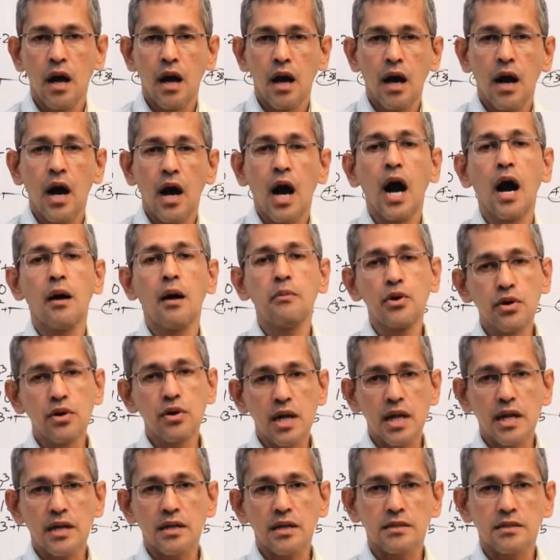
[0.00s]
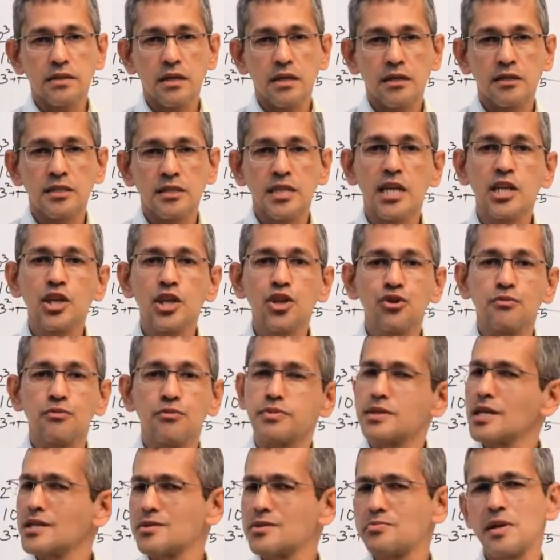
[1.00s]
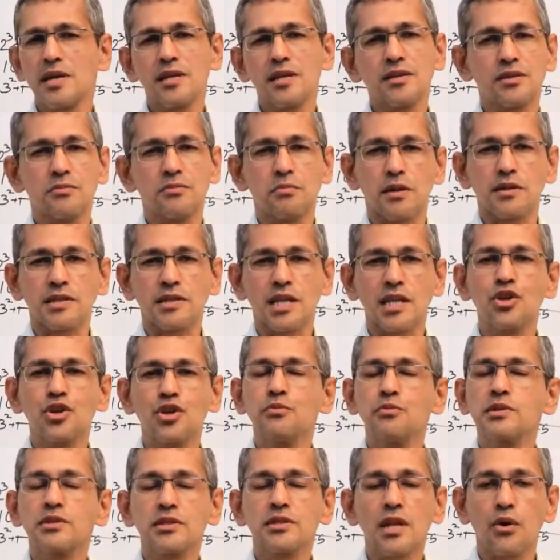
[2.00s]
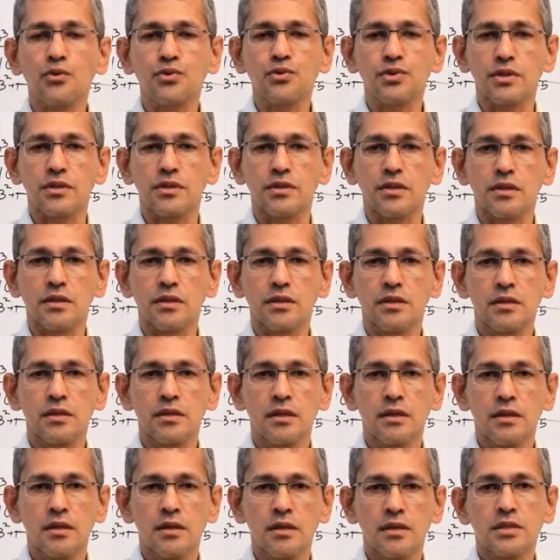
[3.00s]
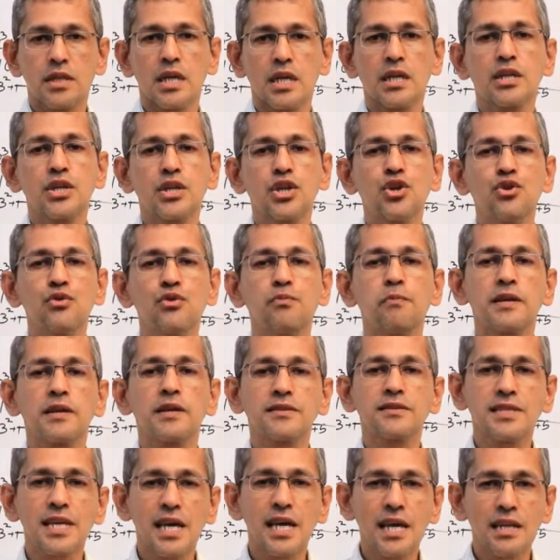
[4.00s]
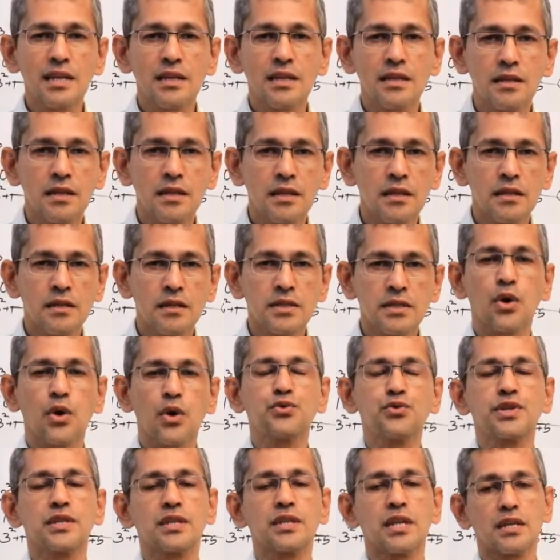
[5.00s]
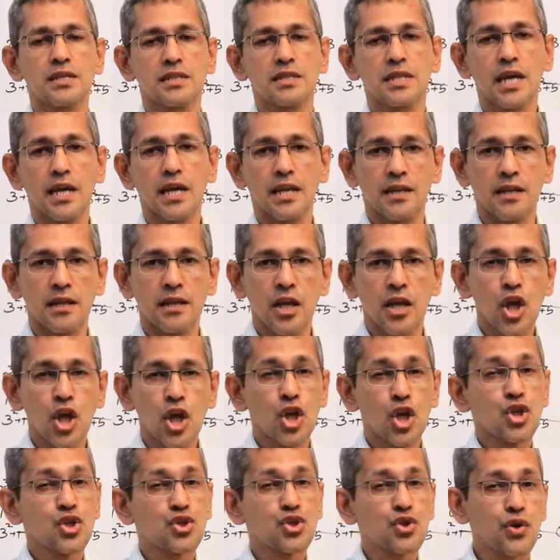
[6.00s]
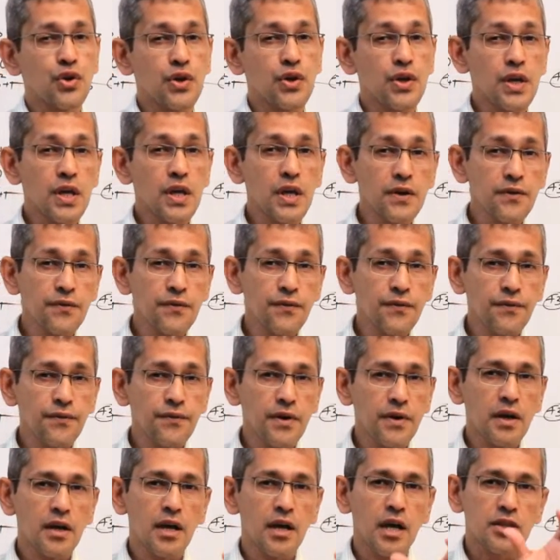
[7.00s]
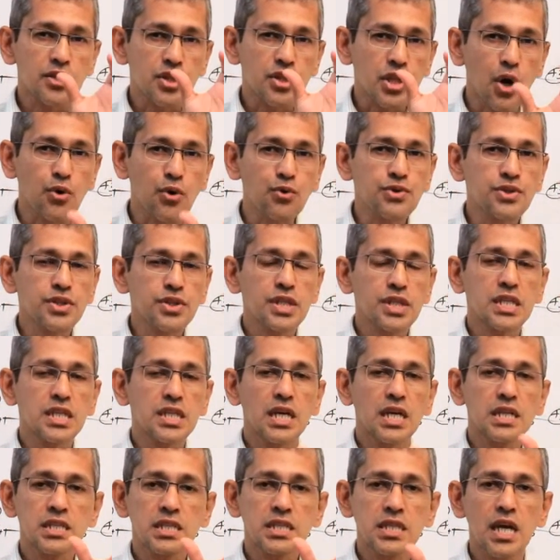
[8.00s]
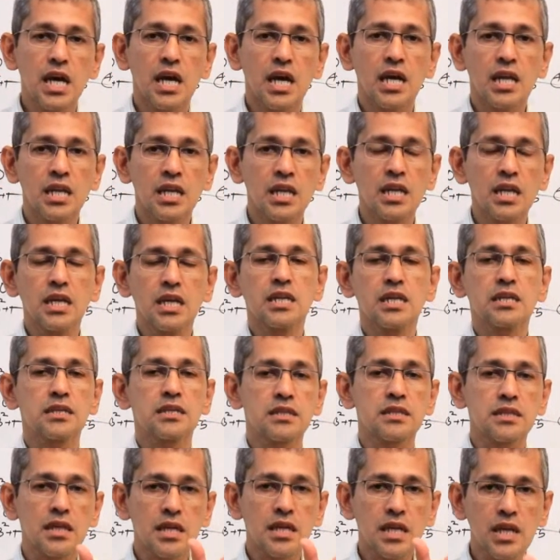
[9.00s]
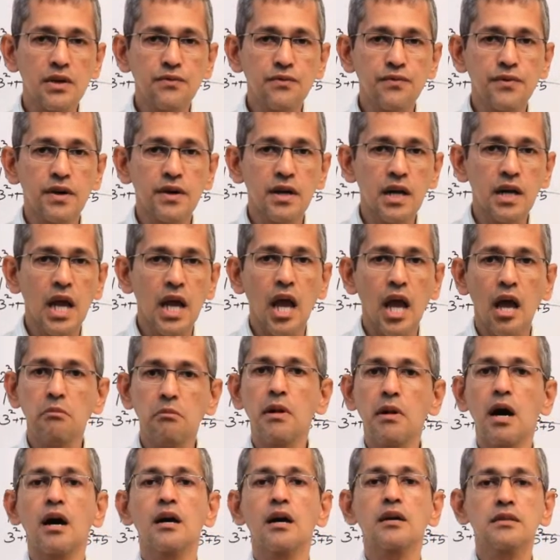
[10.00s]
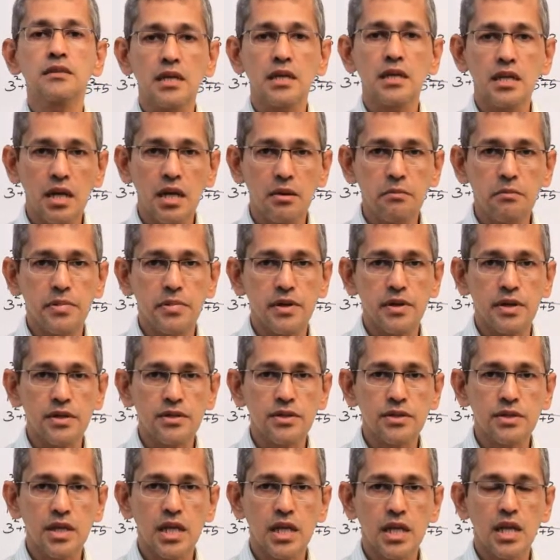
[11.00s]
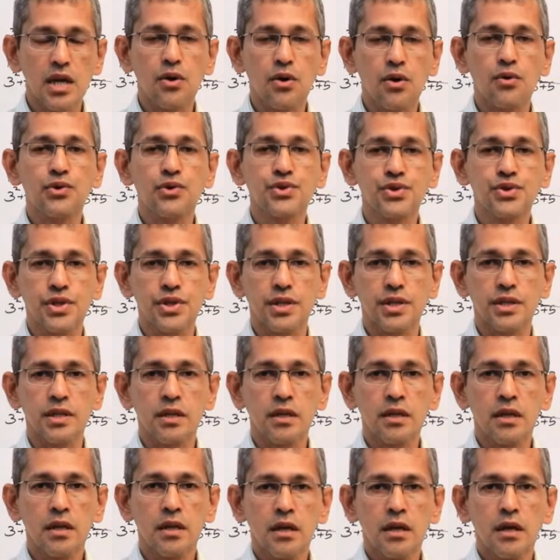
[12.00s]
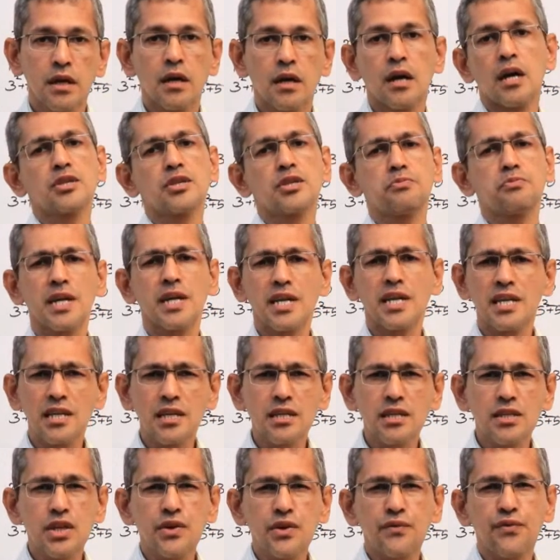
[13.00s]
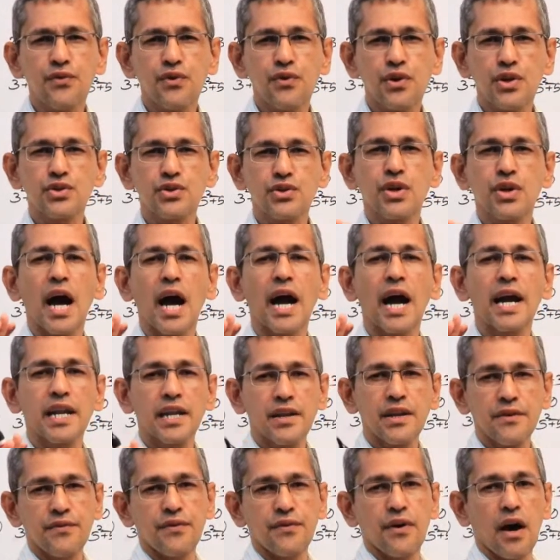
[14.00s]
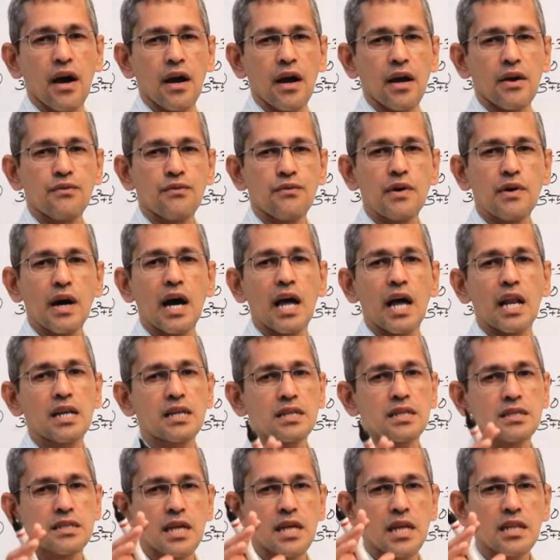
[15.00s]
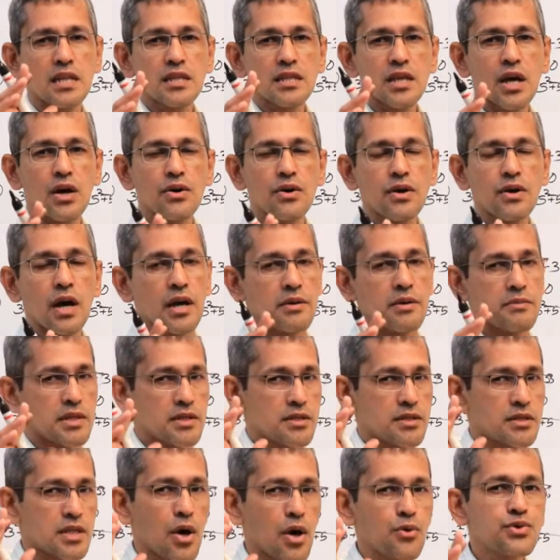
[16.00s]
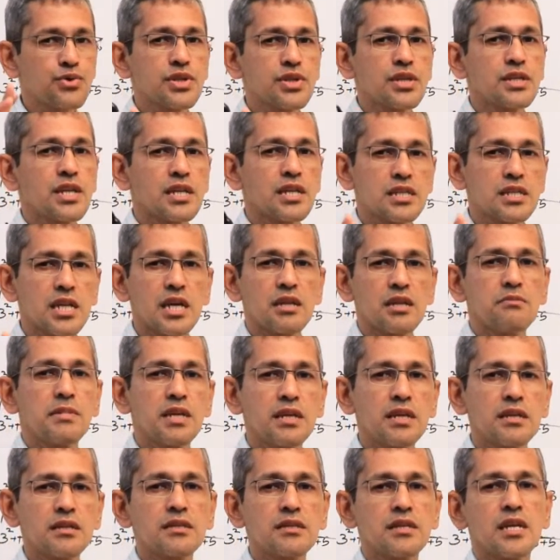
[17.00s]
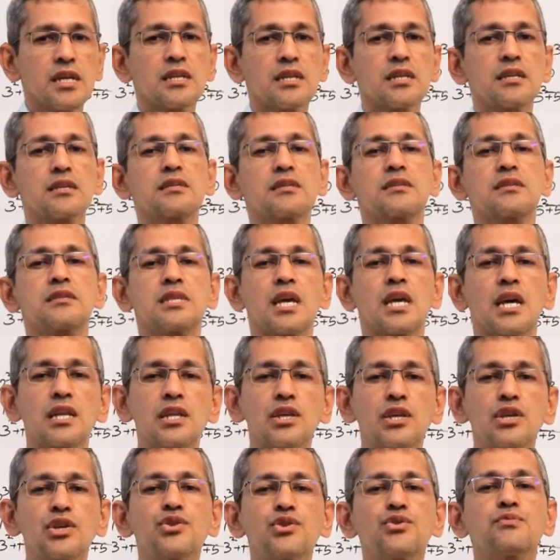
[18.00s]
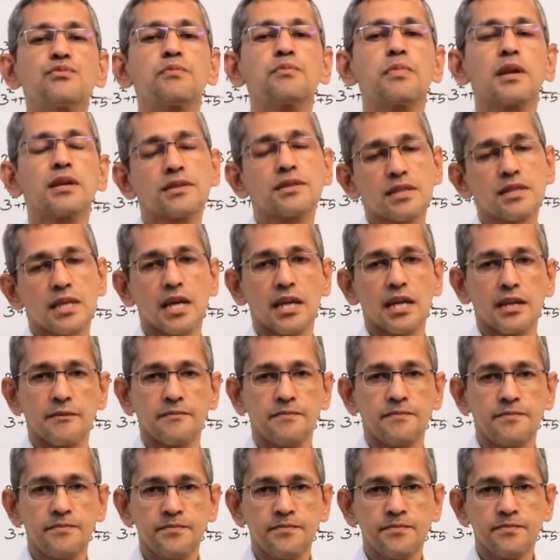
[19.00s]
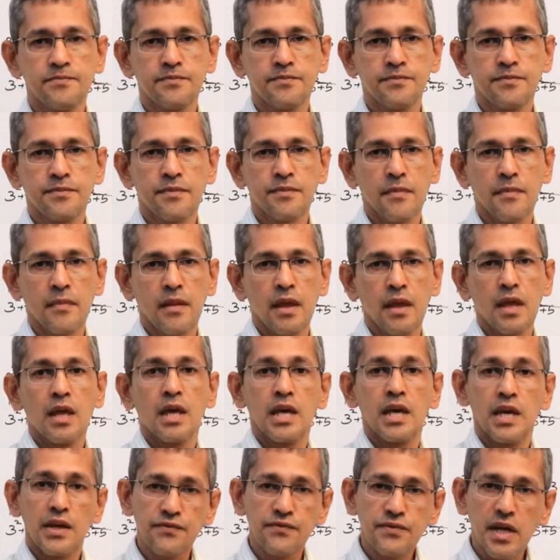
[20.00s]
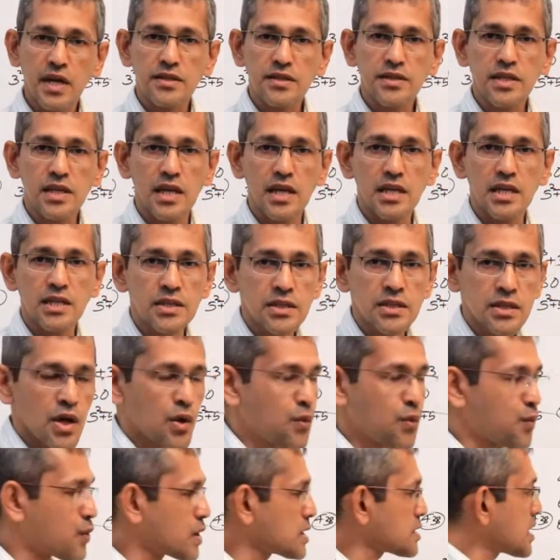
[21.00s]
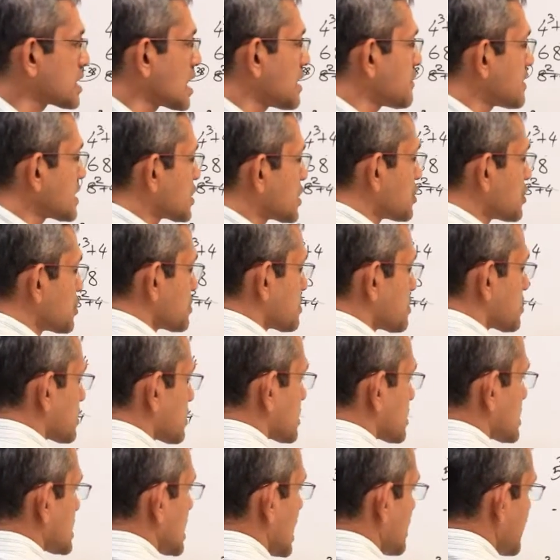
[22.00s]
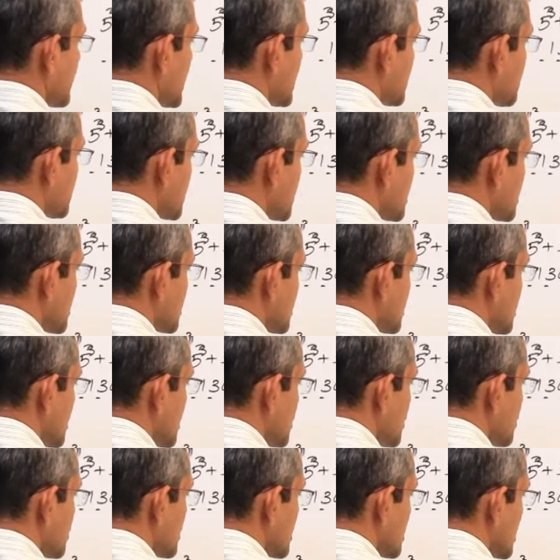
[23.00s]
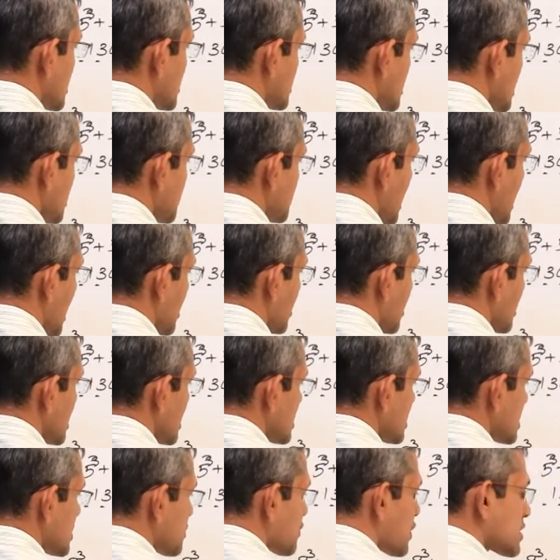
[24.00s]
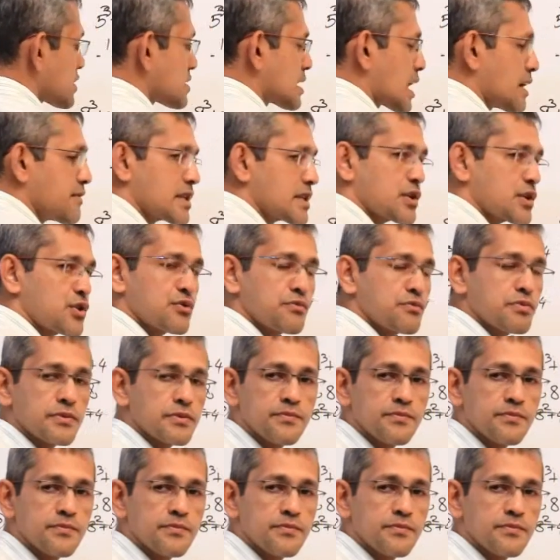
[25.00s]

How about like 10 cube? That's pretty simple. 10 cube is 1000. 10 cube plus 10, 1010. So if 1010 is given among the numbers in a question, it's pretty easy for you to identify. Well, 1010 means it is 10 cube plus 10. If that's the case, what is 11 cube? Can we do this using the same calculation? What is 11 cube?